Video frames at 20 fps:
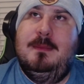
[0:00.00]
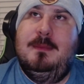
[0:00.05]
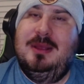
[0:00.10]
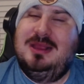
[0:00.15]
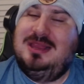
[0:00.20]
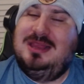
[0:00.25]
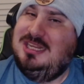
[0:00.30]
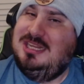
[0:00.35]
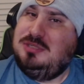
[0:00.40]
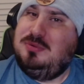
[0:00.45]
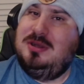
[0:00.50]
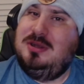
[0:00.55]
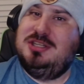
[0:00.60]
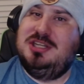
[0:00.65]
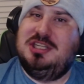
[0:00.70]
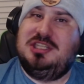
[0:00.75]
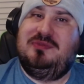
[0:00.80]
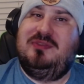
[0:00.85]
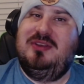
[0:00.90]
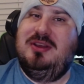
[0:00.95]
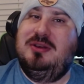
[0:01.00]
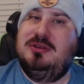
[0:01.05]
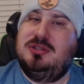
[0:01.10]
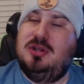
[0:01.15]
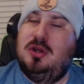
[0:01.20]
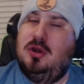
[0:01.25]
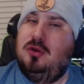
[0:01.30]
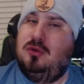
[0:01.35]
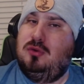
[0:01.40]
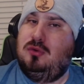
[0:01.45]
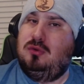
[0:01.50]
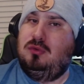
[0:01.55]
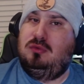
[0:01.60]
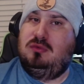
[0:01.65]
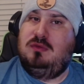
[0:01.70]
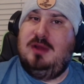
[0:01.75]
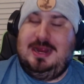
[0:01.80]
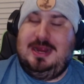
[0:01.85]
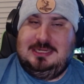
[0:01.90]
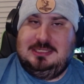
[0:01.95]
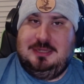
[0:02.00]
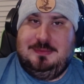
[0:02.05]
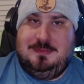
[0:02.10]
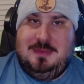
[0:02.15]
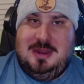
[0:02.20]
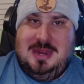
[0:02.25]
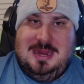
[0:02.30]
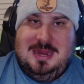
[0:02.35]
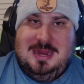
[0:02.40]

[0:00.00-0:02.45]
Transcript: But this one just feels great to me.